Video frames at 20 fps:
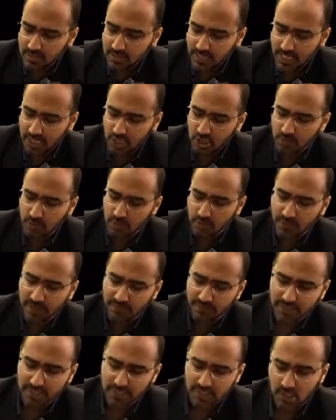
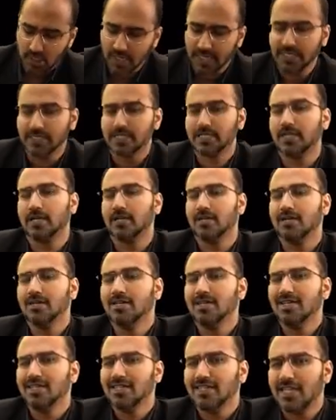Cyclopropane, which is orange color.
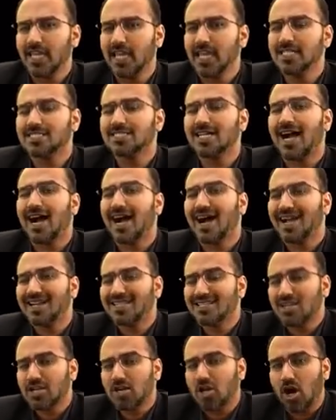These
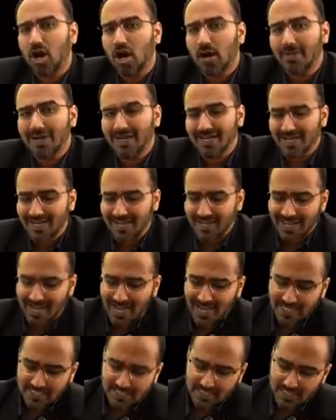are the commonly
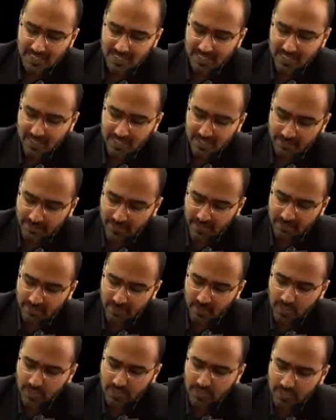asked cylinder.
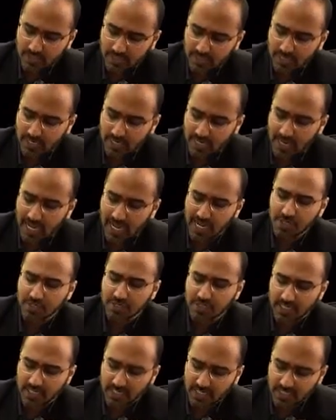One more,
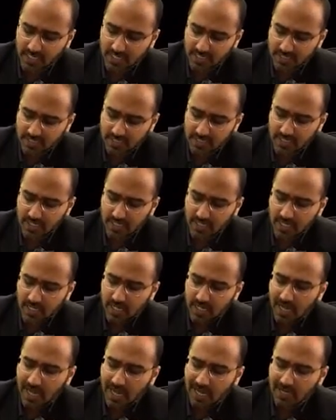halothane guys.
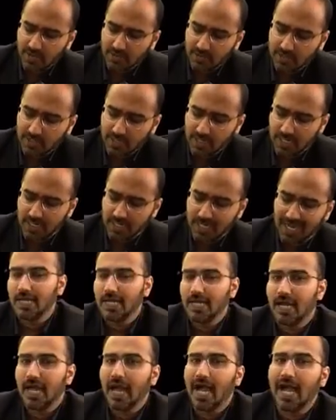Halothane.
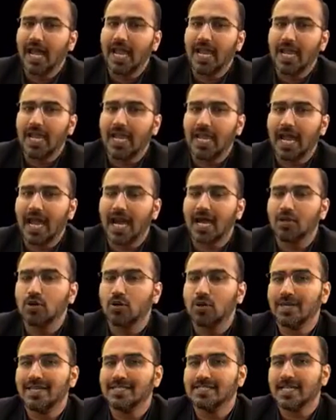
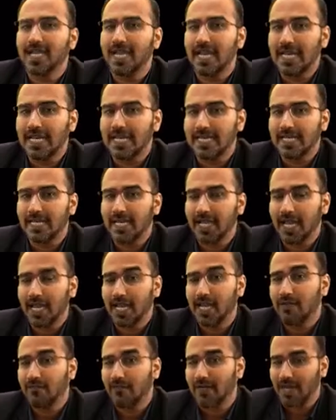Halo is hell.
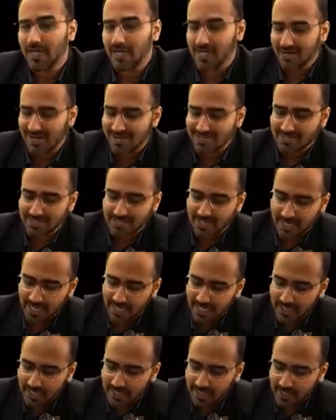Hellfire is
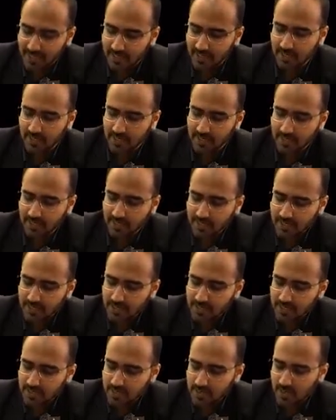red in color.
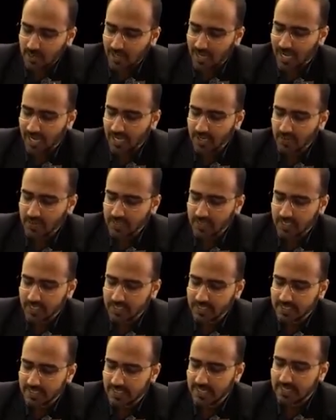So
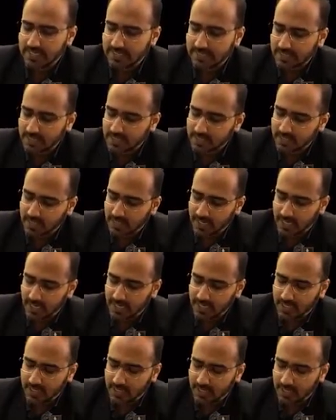halothane cylinder is
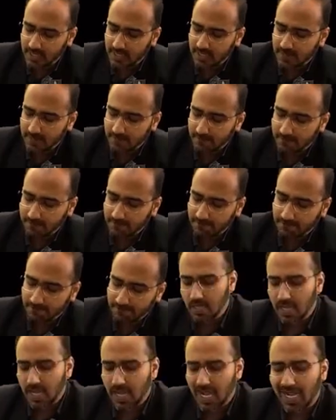red color.
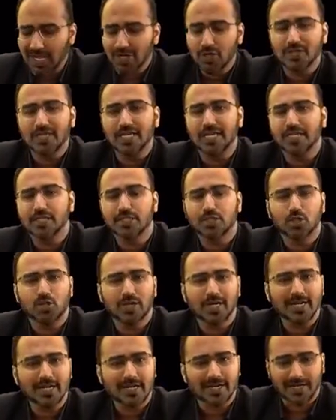Halothane is
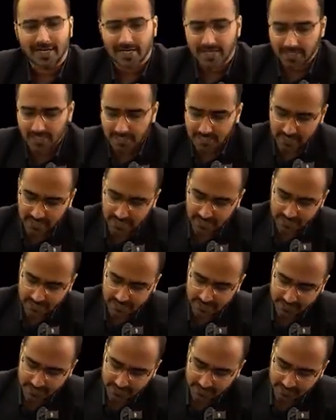stored in red color
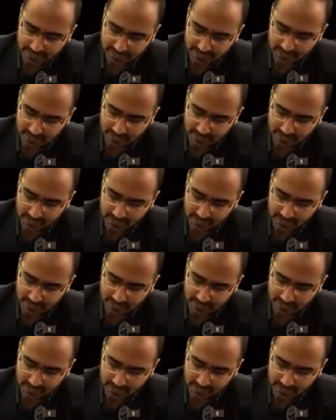cylinders.